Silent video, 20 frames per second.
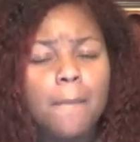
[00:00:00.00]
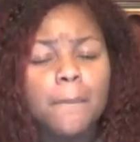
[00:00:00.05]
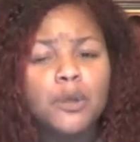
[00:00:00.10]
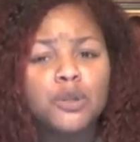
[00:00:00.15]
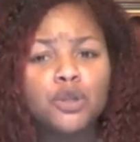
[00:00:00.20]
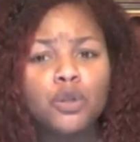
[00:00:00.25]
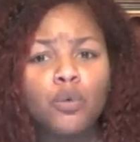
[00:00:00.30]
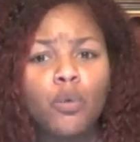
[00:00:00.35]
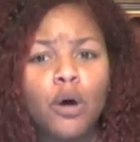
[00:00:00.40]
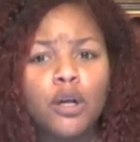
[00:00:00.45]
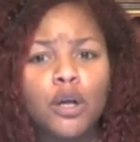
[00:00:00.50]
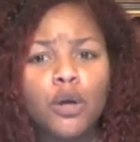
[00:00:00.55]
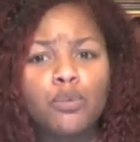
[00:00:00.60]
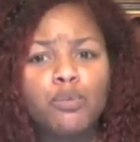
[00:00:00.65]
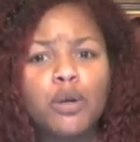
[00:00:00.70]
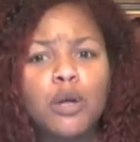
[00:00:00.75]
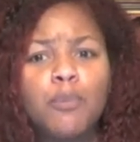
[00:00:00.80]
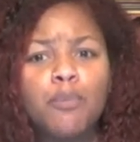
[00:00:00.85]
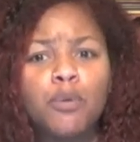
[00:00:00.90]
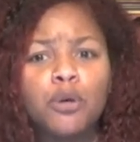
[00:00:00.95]
but you want to
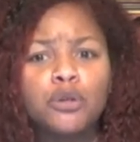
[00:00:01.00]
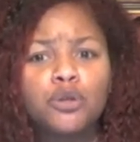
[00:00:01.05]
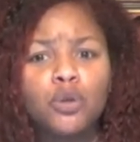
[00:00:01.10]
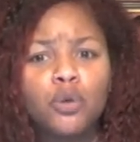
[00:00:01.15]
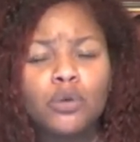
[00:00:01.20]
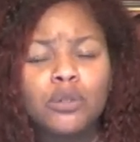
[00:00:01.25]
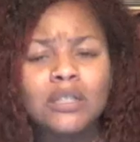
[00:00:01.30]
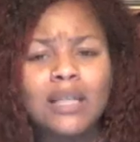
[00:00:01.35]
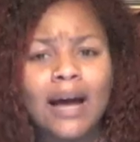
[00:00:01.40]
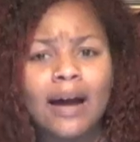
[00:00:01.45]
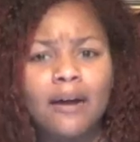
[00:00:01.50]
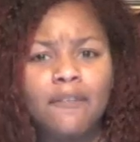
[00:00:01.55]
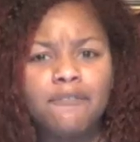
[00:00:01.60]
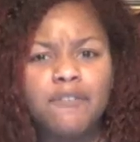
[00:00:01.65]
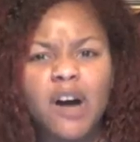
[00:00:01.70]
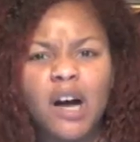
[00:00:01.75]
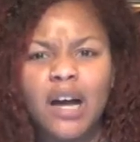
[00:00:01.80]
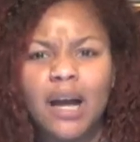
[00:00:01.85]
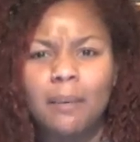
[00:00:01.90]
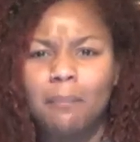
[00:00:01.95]
reproduce like a
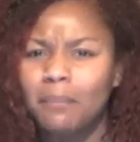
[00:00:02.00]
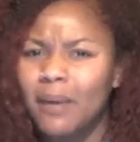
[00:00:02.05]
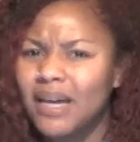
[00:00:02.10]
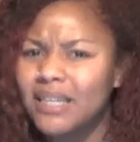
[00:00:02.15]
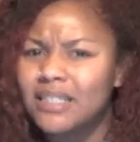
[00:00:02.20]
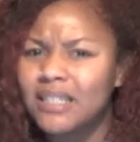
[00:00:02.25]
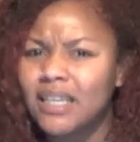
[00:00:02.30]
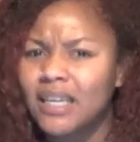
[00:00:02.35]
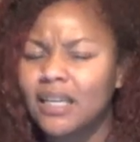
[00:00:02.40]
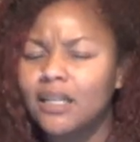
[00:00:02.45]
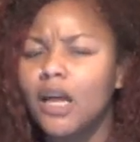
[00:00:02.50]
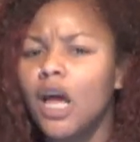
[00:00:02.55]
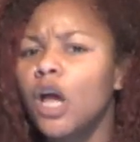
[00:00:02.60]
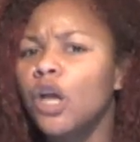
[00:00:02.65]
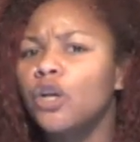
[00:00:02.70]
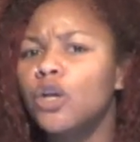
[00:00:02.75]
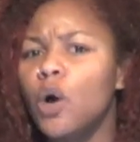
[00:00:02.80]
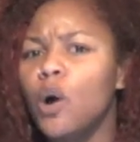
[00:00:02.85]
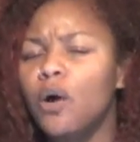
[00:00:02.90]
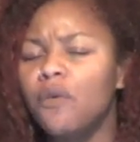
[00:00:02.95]
fucking Mexican?
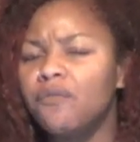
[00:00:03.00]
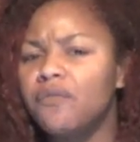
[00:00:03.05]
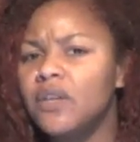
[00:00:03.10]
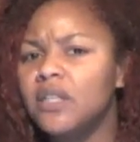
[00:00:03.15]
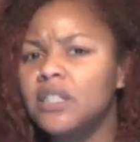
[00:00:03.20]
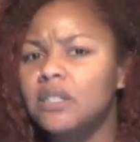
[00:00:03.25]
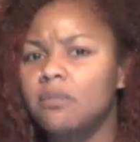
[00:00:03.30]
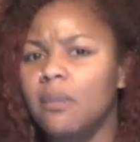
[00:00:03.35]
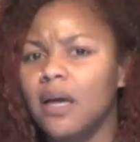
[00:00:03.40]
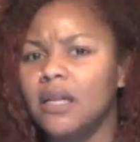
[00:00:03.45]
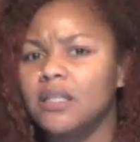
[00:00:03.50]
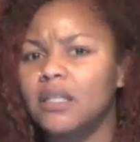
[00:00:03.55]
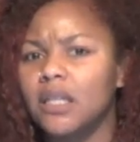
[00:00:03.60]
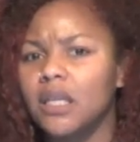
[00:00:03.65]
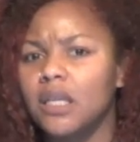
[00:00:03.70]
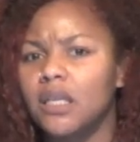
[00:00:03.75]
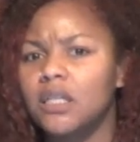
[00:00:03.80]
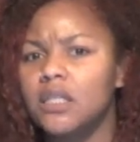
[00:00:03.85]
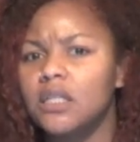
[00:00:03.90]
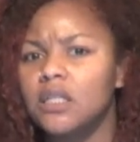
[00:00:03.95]
No offense,
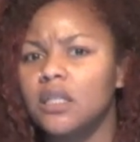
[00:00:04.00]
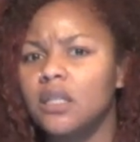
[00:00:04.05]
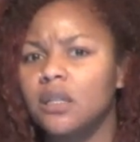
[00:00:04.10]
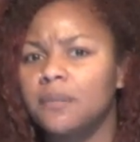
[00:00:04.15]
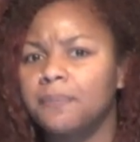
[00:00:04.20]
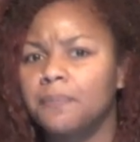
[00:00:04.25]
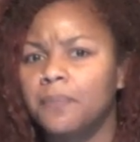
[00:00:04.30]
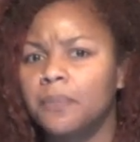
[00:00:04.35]
Mexicans.